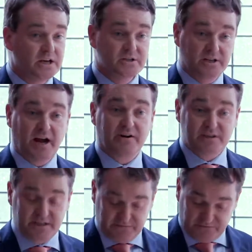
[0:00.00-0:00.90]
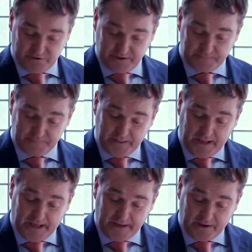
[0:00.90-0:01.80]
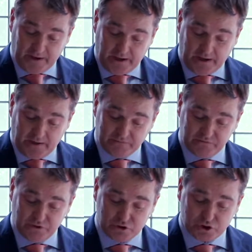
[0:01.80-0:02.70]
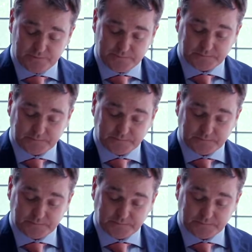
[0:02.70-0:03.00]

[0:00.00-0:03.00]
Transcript: to guarantee the funding of the future.